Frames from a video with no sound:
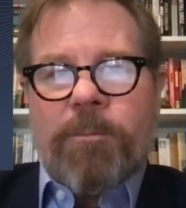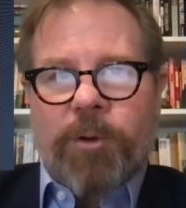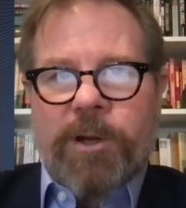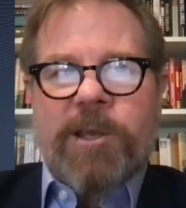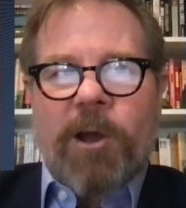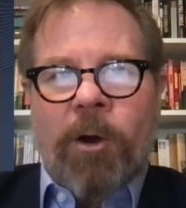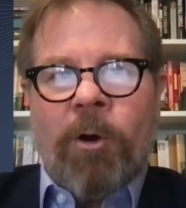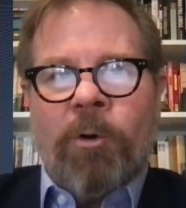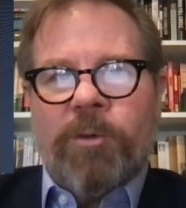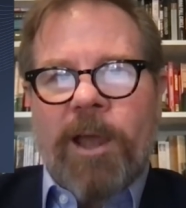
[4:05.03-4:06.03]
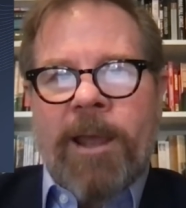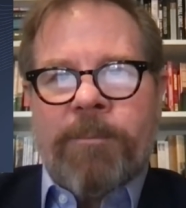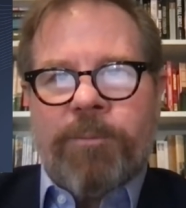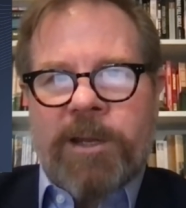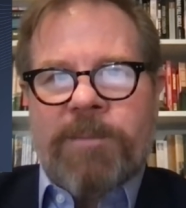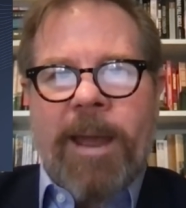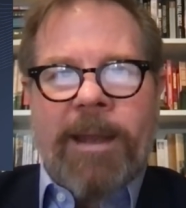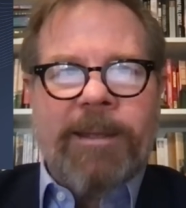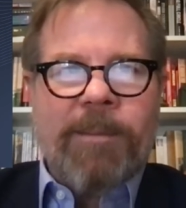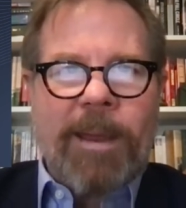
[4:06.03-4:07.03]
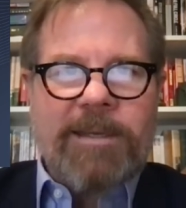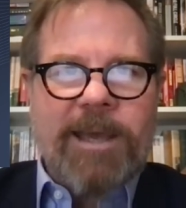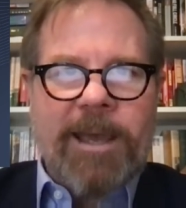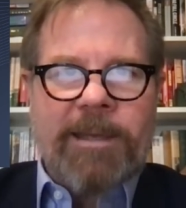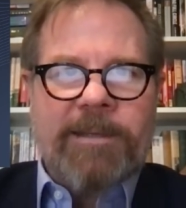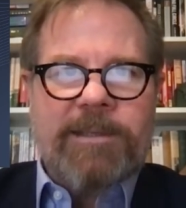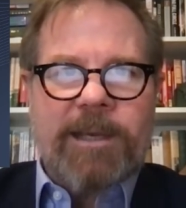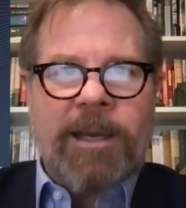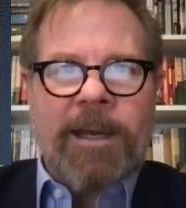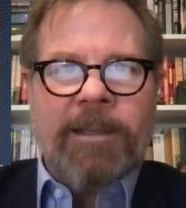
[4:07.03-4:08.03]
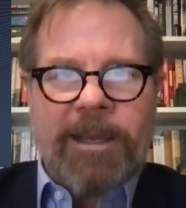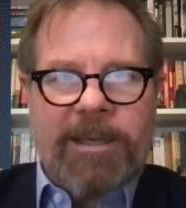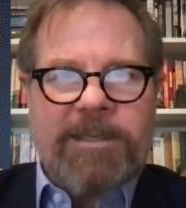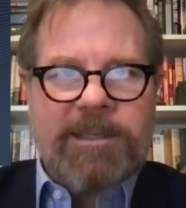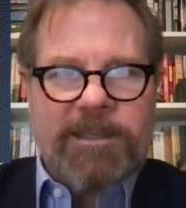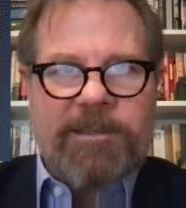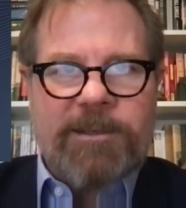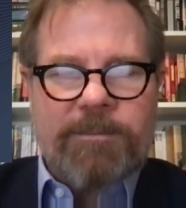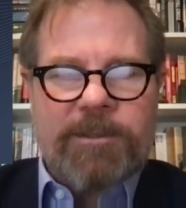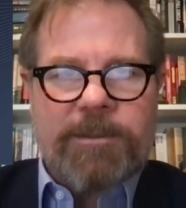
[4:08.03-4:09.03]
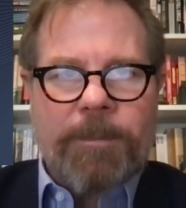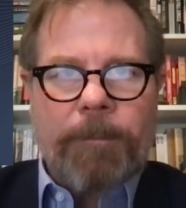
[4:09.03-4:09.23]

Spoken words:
pretty old and pretty badly maintained legacy systems.